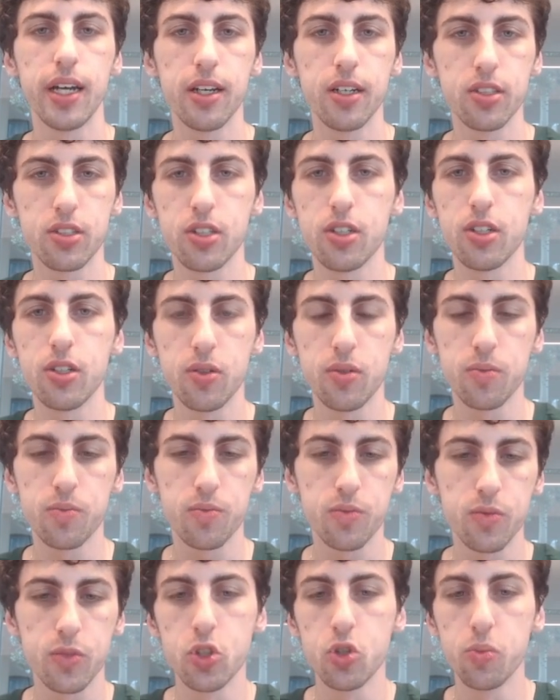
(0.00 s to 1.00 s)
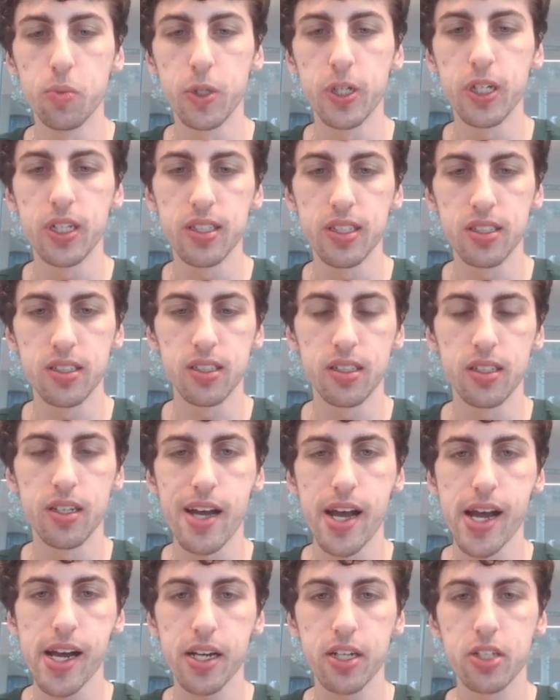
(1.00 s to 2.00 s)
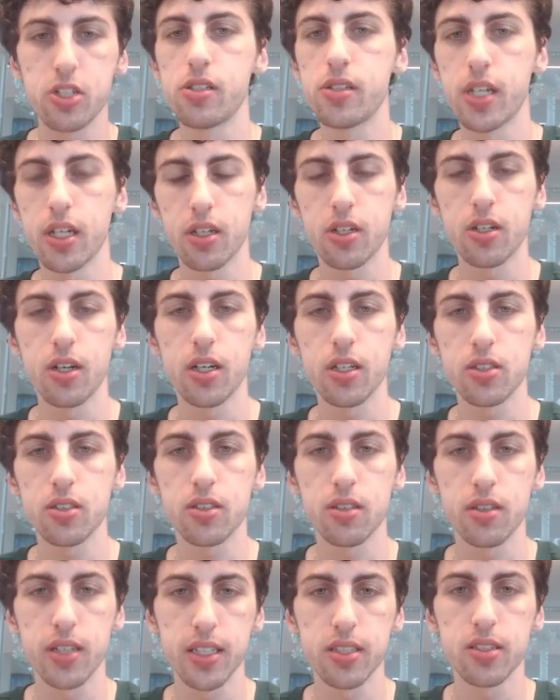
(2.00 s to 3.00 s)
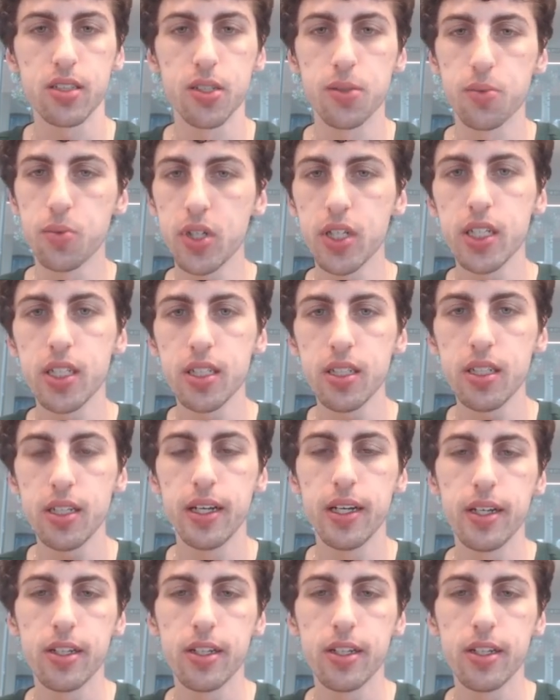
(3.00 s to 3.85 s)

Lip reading: So Lumina is an action that costs less than 1.